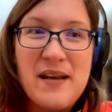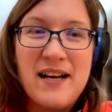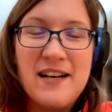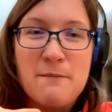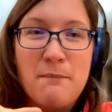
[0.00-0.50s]

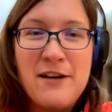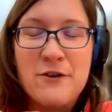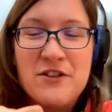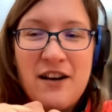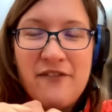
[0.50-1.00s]
because
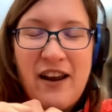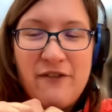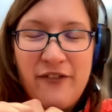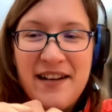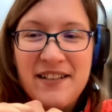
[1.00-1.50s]
Microsoft had
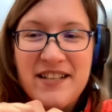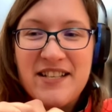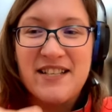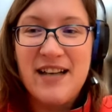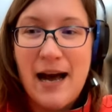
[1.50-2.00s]
finally
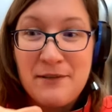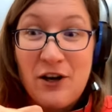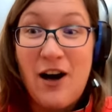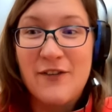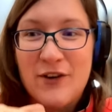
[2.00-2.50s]
stopped
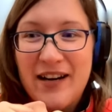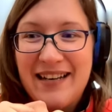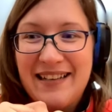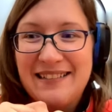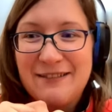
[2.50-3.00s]

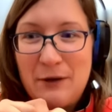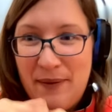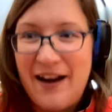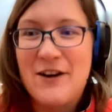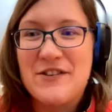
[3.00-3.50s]
offering
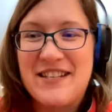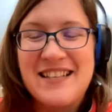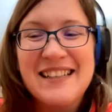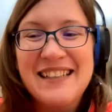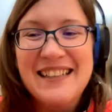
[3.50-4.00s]
repairs